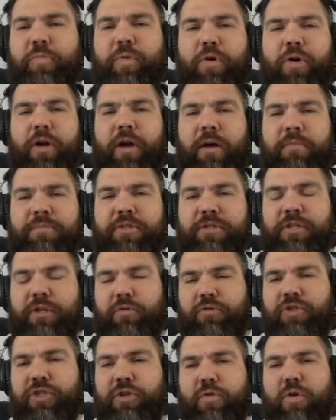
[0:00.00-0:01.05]
book I'm
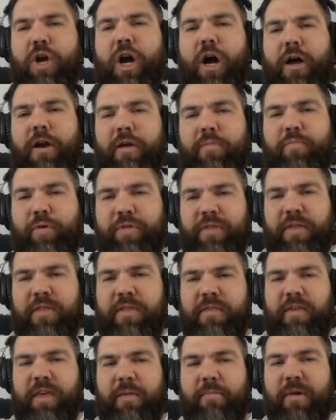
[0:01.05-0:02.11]
still still caught up with the
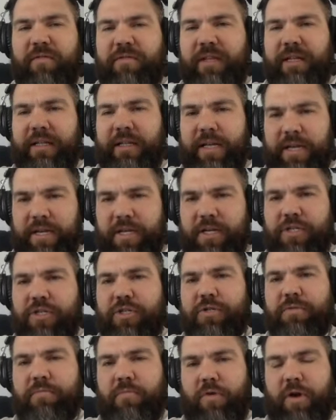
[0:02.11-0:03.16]
theme of the
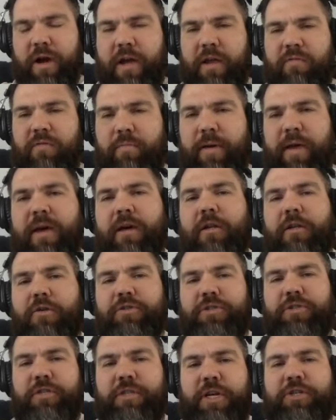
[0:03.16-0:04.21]
lineage, right? If you pay mm -hmm.
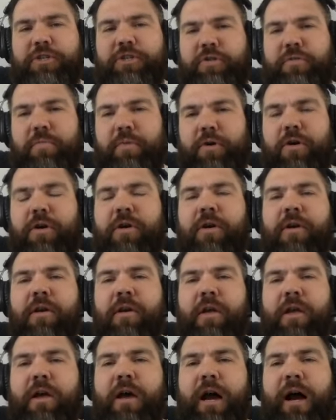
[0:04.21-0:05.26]
close attention to the book,
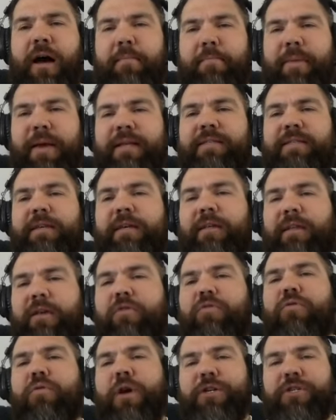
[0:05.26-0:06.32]
I'm basically
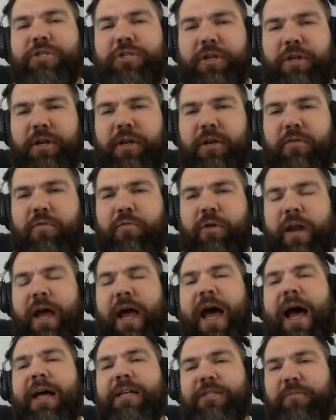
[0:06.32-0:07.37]
questioning what
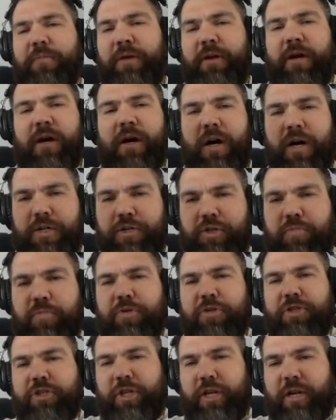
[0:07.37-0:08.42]
has been
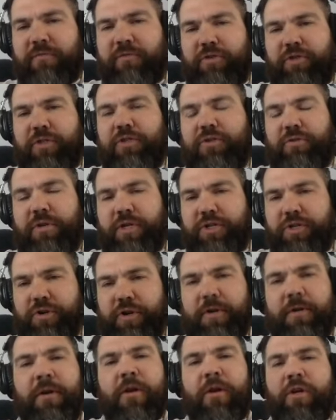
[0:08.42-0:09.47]
100% of jiu-jitsu history.
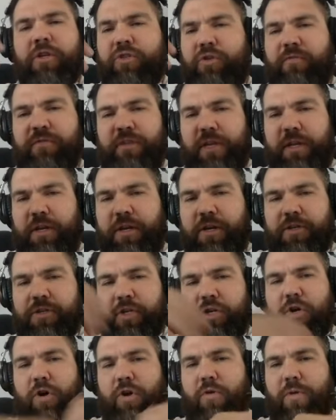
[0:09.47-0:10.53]
So if 10 years
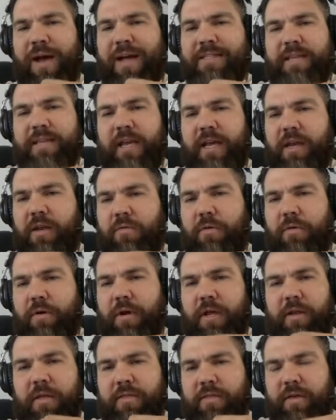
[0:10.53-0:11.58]
ago you ask anyone
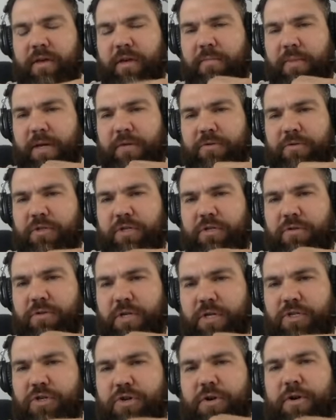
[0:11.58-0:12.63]
anything about jiu-jitsu
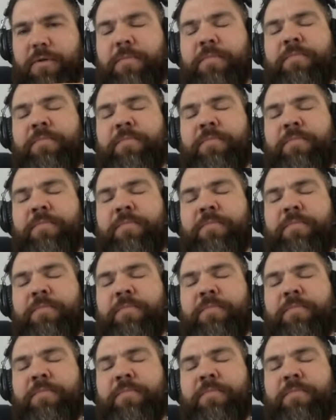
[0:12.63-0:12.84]
history,